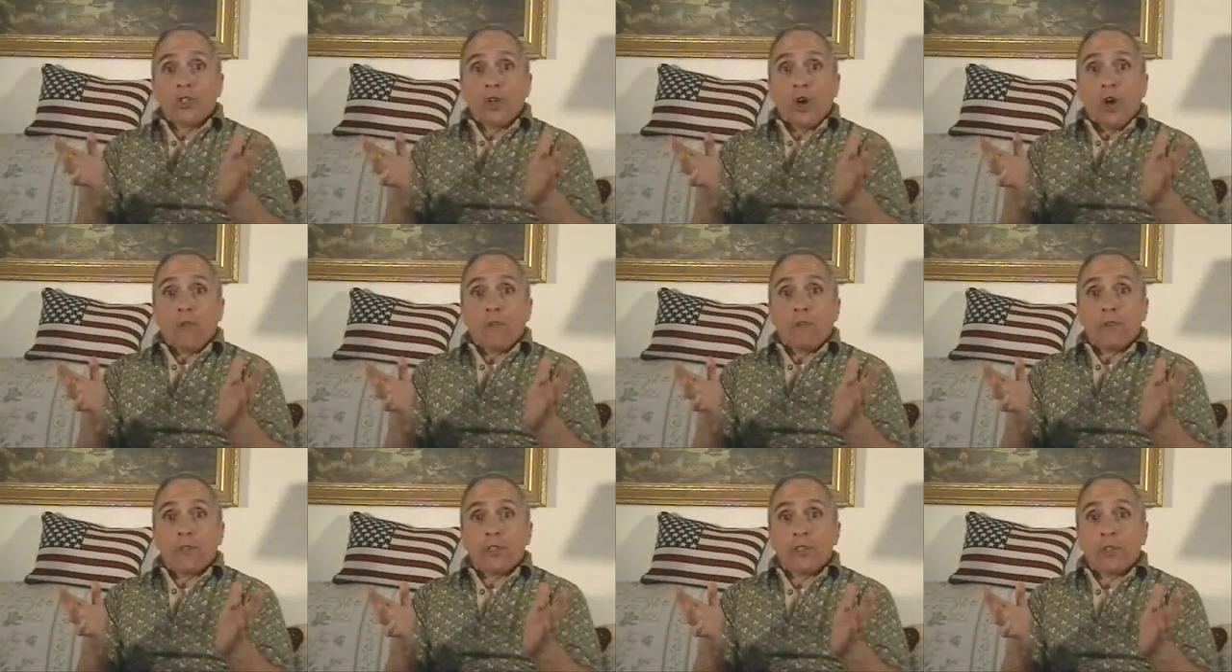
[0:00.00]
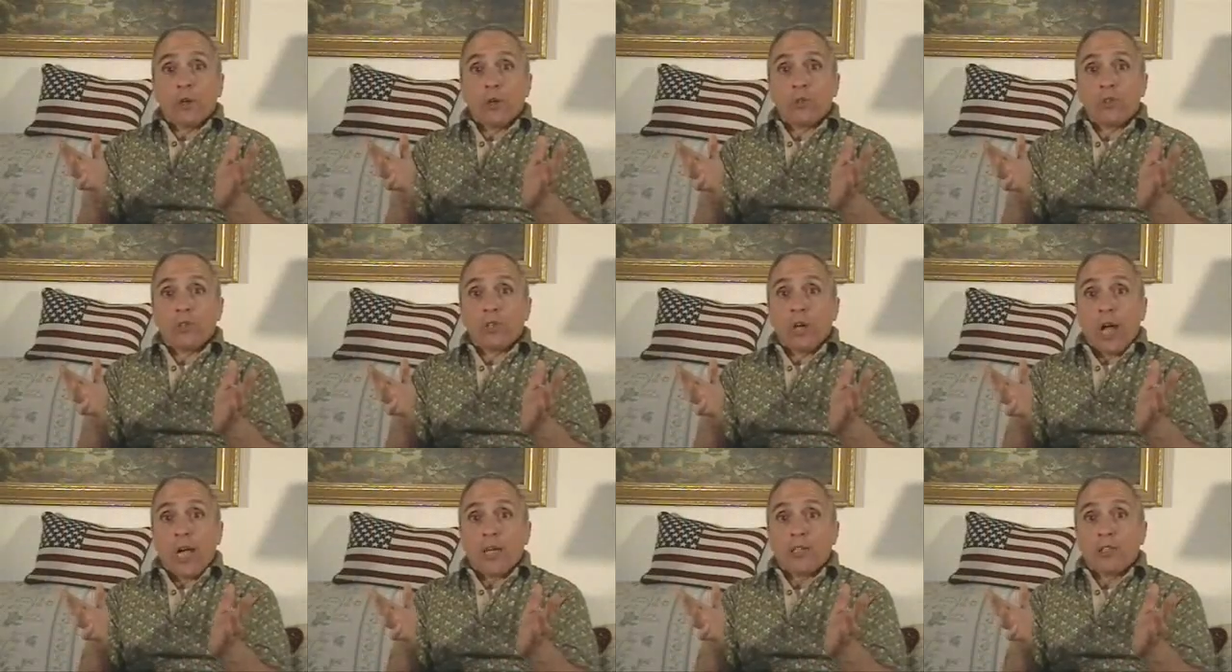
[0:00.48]
the surface,
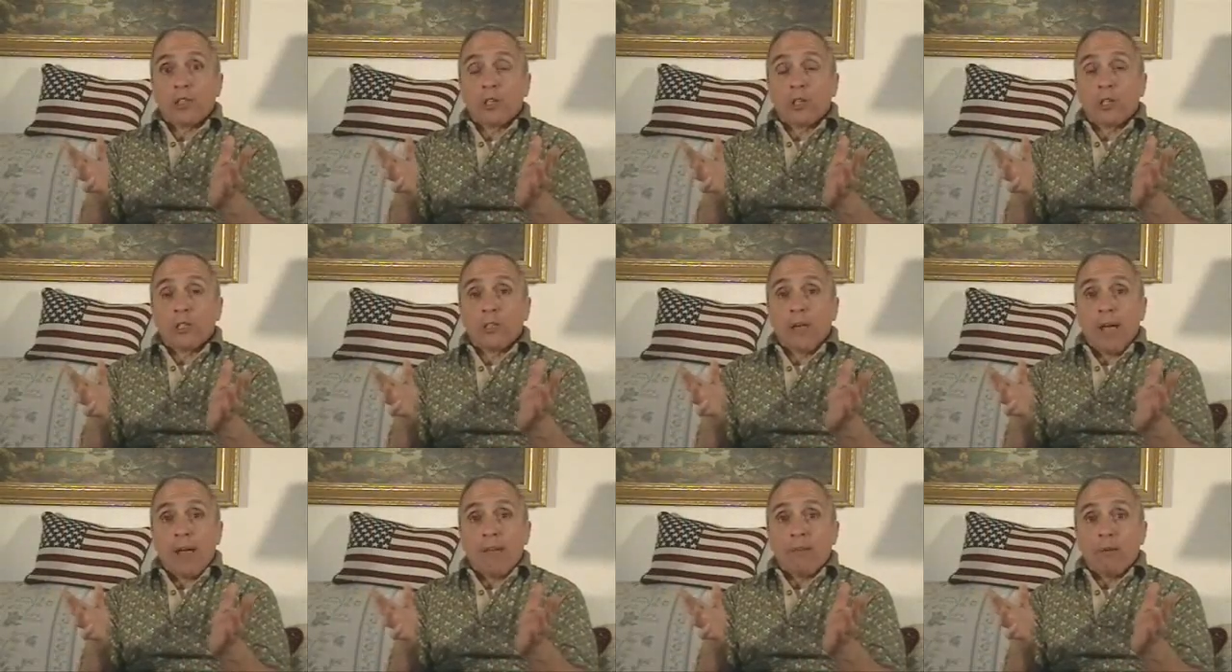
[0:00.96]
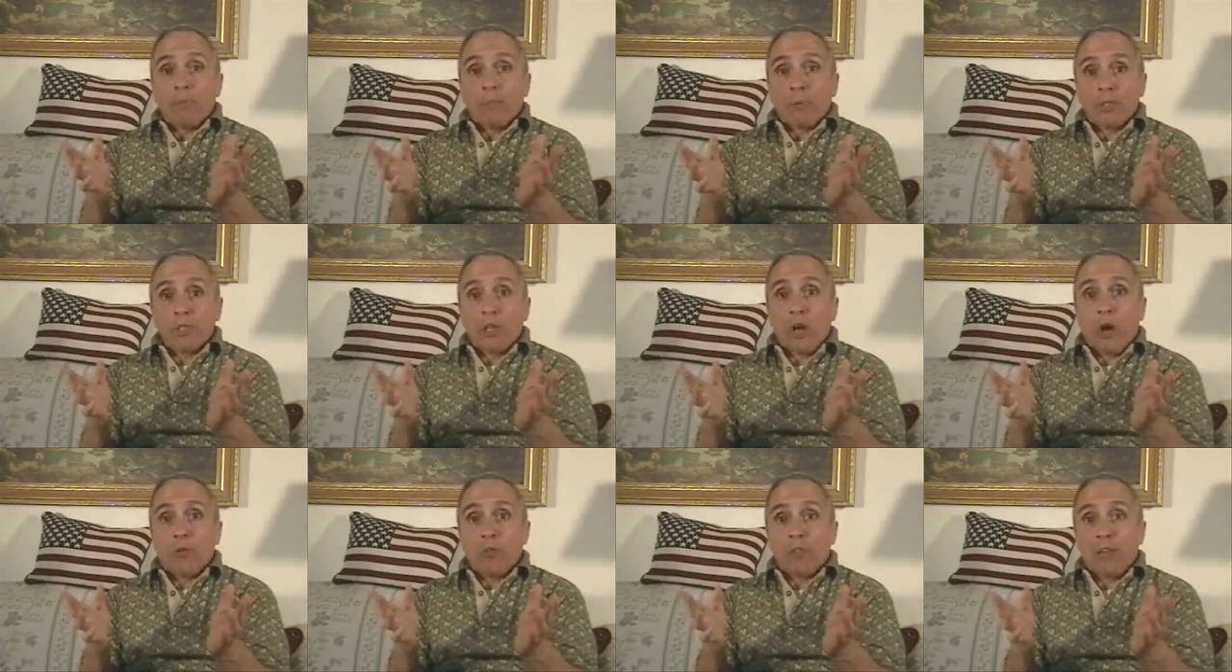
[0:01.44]
those signs look
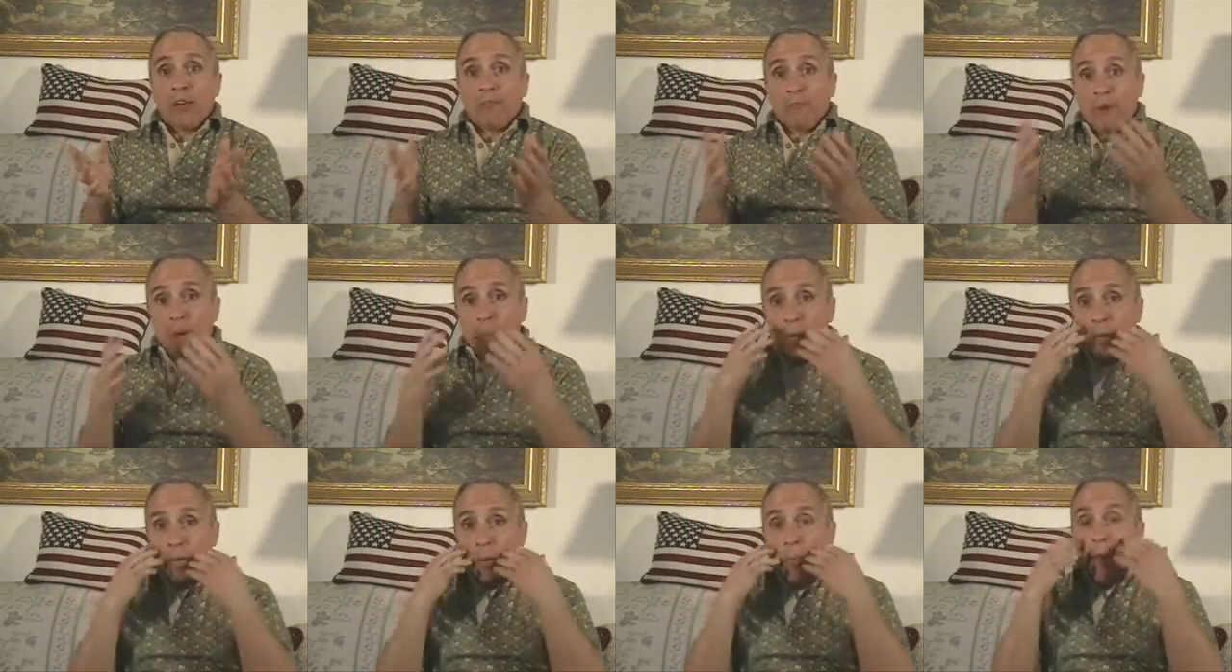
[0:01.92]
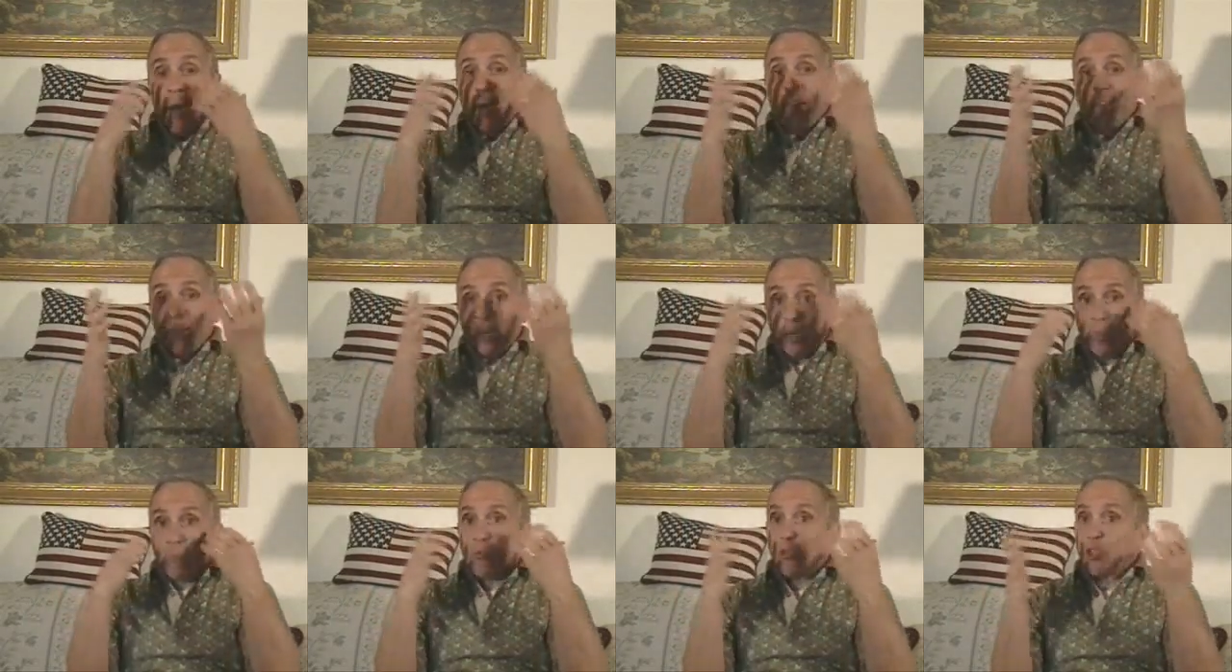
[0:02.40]
terrible, don't they? From an
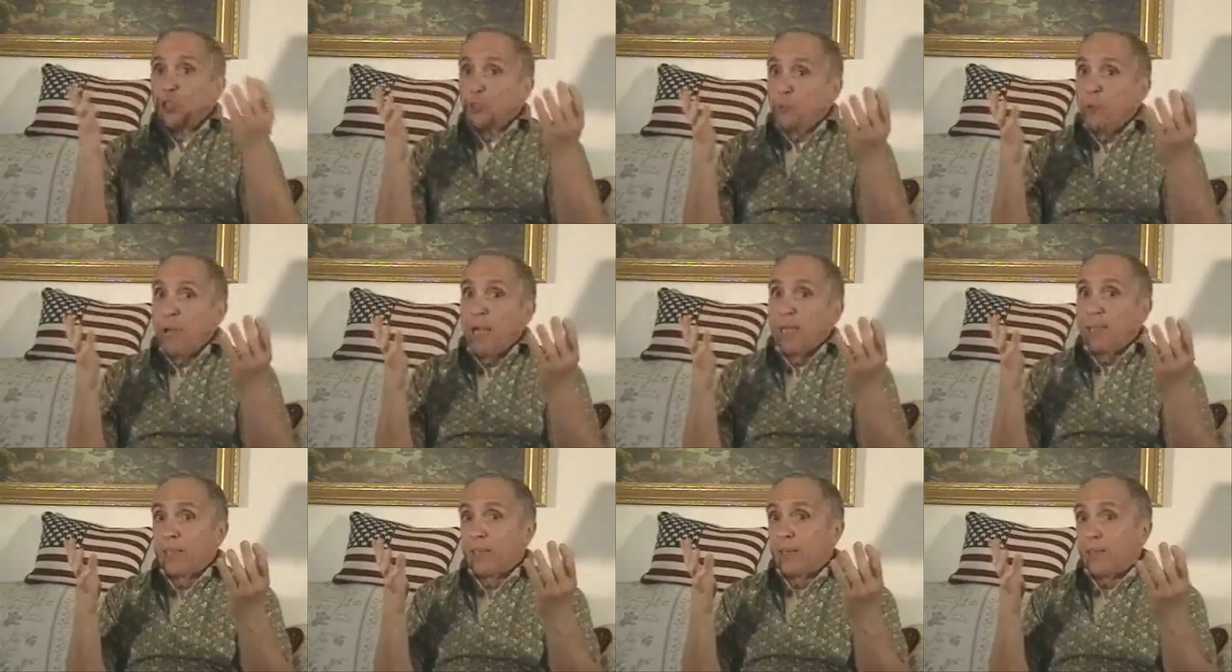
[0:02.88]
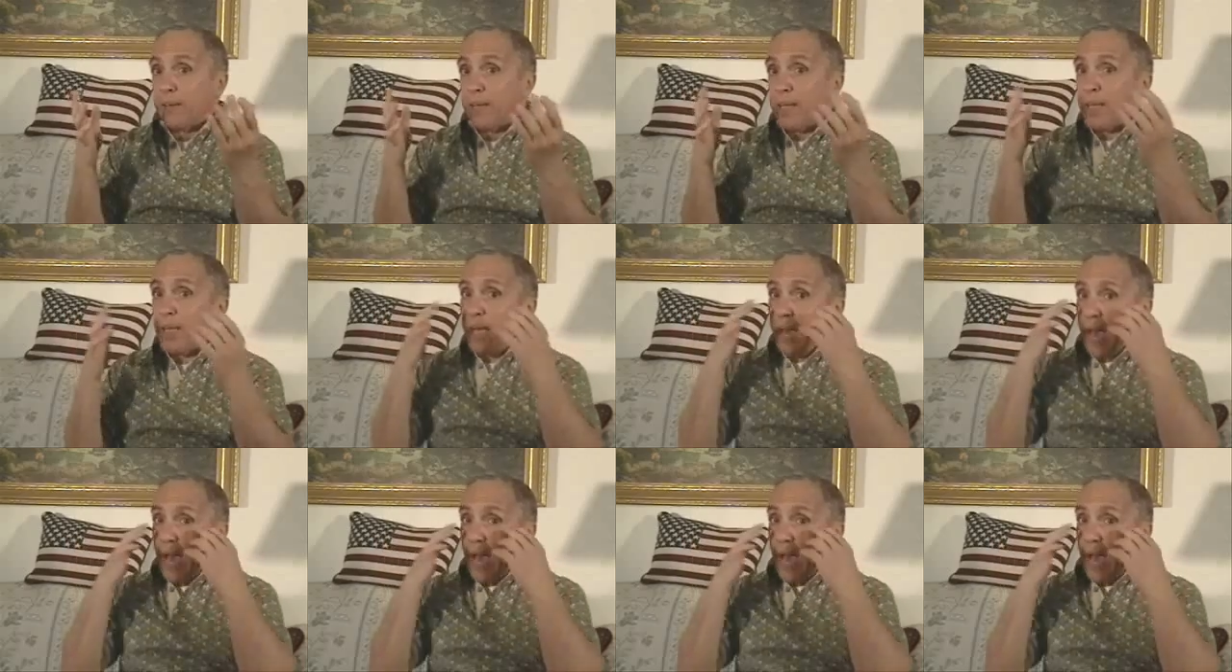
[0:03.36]
American perspective.